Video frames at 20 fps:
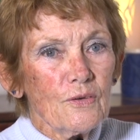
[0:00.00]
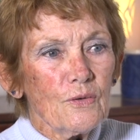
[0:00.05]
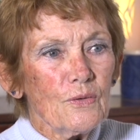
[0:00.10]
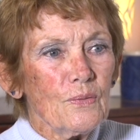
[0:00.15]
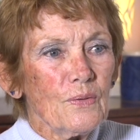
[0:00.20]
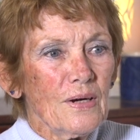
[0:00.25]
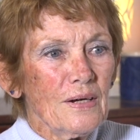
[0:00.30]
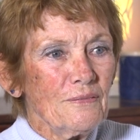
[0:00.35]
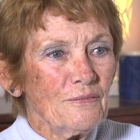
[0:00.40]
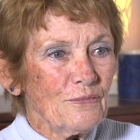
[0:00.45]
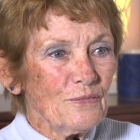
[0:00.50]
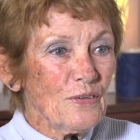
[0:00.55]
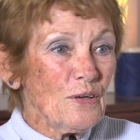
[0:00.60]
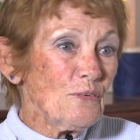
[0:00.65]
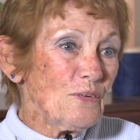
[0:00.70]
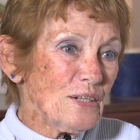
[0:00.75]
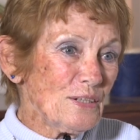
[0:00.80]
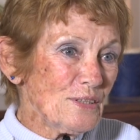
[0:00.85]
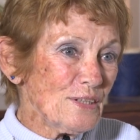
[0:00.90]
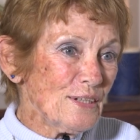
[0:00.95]
Oh,
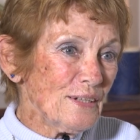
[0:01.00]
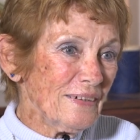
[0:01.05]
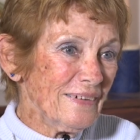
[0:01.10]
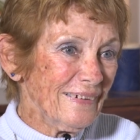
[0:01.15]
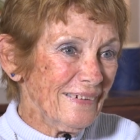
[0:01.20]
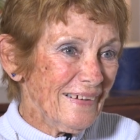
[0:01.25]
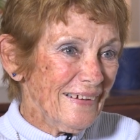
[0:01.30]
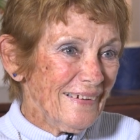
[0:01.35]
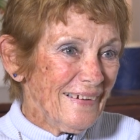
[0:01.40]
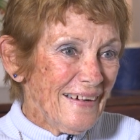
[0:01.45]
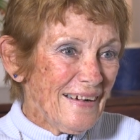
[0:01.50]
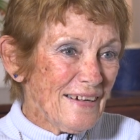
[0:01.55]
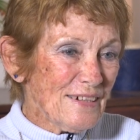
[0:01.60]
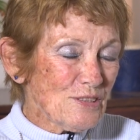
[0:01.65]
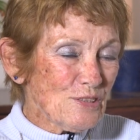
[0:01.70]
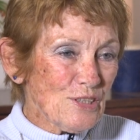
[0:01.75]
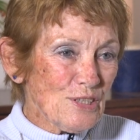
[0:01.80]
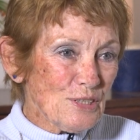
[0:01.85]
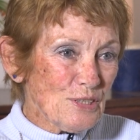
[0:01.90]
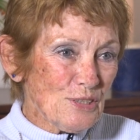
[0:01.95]
no idea. I
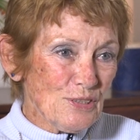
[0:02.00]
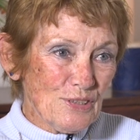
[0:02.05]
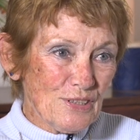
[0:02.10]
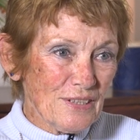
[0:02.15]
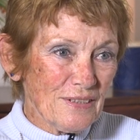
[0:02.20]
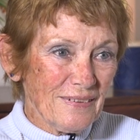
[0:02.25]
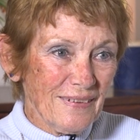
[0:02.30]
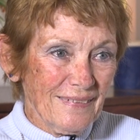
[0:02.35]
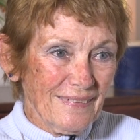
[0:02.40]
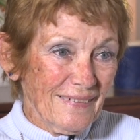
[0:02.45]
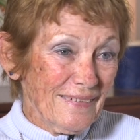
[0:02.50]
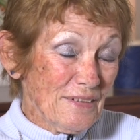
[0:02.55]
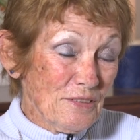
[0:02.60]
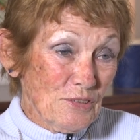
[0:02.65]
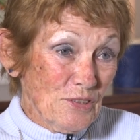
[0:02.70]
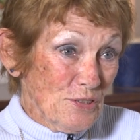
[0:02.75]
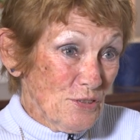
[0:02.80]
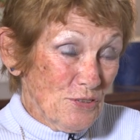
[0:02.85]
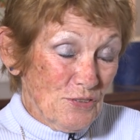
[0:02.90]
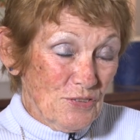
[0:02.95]
just
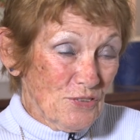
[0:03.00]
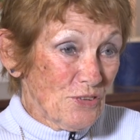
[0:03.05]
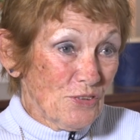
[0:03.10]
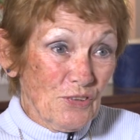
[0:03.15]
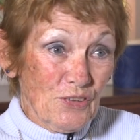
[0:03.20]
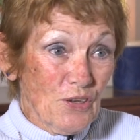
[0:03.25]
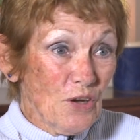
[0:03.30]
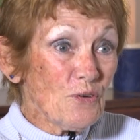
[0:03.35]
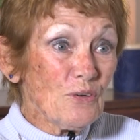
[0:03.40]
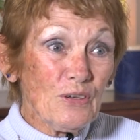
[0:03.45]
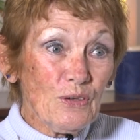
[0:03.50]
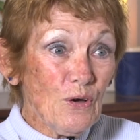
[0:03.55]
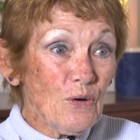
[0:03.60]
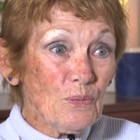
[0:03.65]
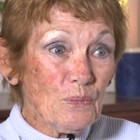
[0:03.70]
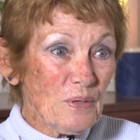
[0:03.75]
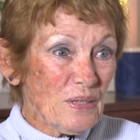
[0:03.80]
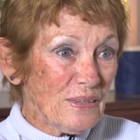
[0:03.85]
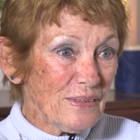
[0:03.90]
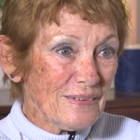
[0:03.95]
go
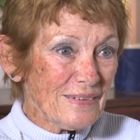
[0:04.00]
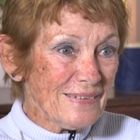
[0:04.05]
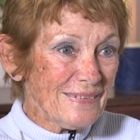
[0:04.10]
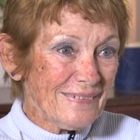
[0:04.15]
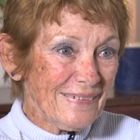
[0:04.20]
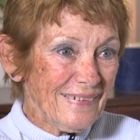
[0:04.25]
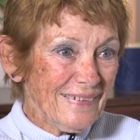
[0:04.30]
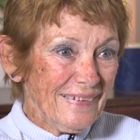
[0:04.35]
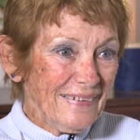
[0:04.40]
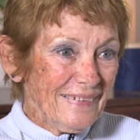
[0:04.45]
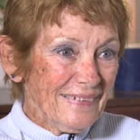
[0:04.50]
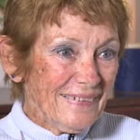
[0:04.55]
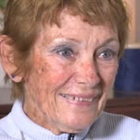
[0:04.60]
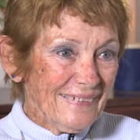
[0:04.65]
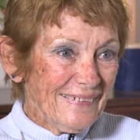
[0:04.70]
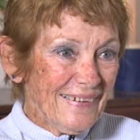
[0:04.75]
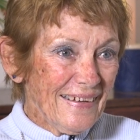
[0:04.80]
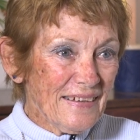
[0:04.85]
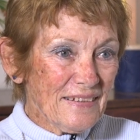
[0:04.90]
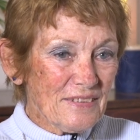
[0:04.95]
along with it.
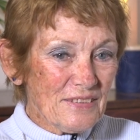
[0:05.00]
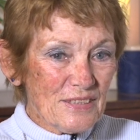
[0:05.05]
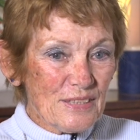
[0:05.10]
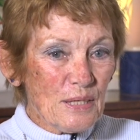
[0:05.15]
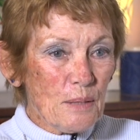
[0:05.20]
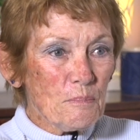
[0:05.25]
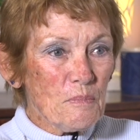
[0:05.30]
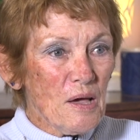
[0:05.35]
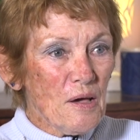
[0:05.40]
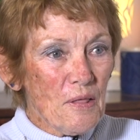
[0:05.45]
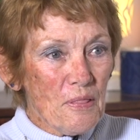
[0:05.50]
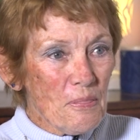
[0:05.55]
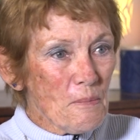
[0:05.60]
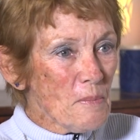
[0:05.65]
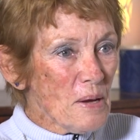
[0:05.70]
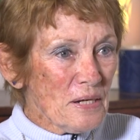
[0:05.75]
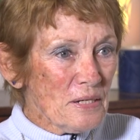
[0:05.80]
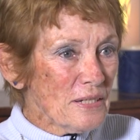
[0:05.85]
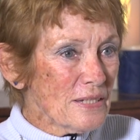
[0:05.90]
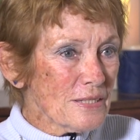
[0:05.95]
And somehow the
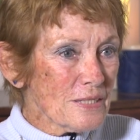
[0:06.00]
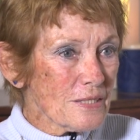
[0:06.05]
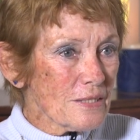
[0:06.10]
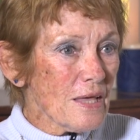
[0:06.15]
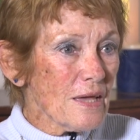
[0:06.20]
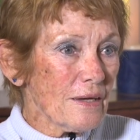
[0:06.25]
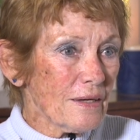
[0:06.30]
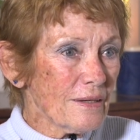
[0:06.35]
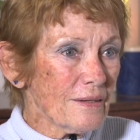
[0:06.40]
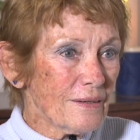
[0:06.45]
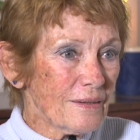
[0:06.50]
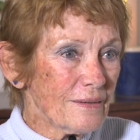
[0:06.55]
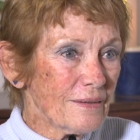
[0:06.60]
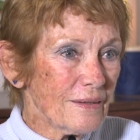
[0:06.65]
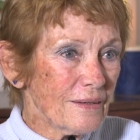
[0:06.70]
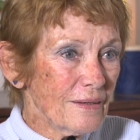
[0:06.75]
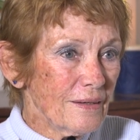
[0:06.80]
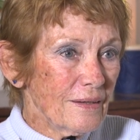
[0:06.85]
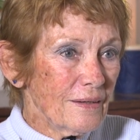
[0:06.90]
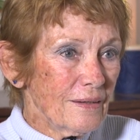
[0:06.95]
money is there.
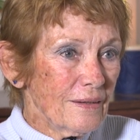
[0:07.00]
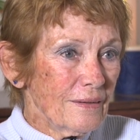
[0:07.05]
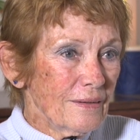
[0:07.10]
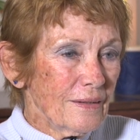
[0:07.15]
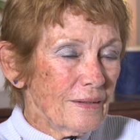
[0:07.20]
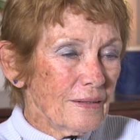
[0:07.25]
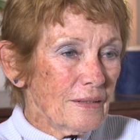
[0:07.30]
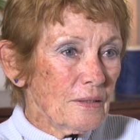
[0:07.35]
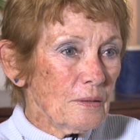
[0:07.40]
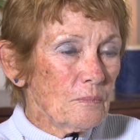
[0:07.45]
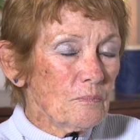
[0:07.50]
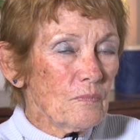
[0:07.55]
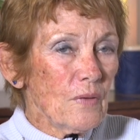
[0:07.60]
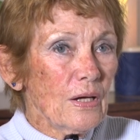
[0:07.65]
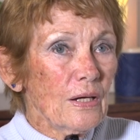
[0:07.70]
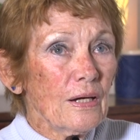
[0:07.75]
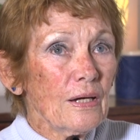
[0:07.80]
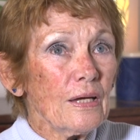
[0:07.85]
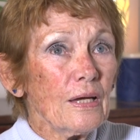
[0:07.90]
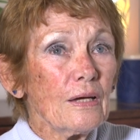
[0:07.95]

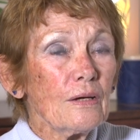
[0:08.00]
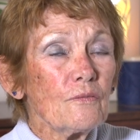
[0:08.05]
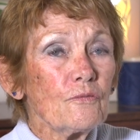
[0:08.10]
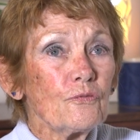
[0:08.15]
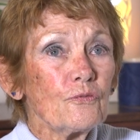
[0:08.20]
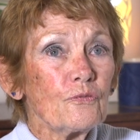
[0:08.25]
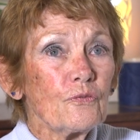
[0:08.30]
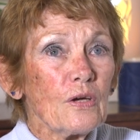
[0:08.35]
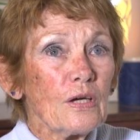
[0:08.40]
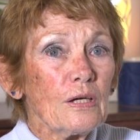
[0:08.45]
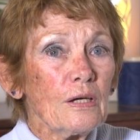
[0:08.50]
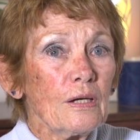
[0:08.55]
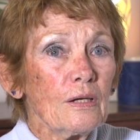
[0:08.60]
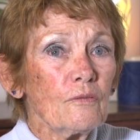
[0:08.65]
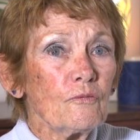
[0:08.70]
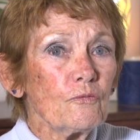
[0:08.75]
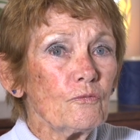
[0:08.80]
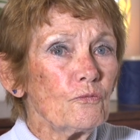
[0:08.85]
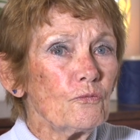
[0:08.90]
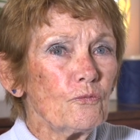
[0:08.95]
I have
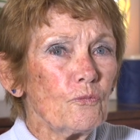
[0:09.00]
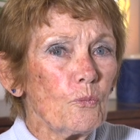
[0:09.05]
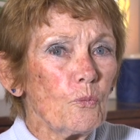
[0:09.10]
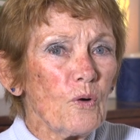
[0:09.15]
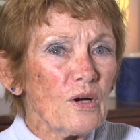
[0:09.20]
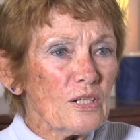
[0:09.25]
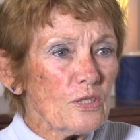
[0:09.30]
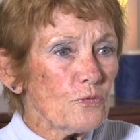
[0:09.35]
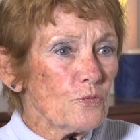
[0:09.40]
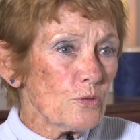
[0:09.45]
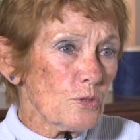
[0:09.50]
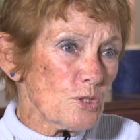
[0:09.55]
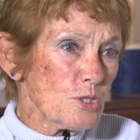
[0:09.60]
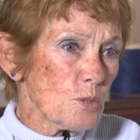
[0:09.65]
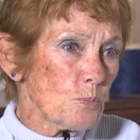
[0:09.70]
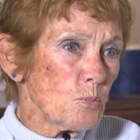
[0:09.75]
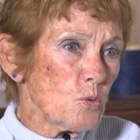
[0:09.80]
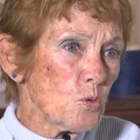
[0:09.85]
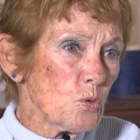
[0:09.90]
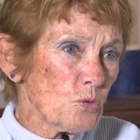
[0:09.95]
wonderful
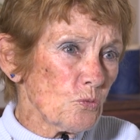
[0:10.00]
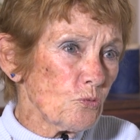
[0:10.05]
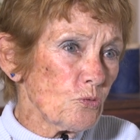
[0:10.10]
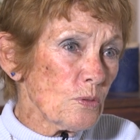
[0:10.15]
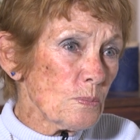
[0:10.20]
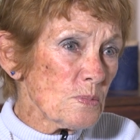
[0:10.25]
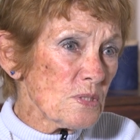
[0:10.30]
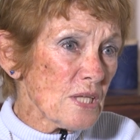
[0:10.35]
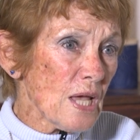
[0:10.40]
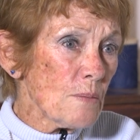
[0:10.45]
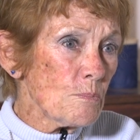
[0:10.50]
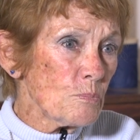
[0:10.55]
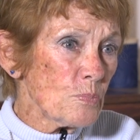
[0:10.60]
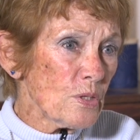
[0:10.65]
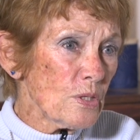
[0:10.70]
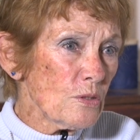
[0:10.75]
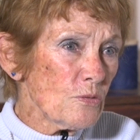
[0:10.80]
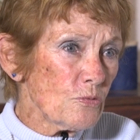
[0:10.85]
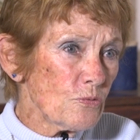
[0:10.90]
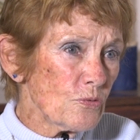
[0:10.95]
support from
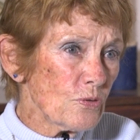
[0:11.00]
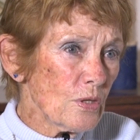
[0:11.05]
Zambia.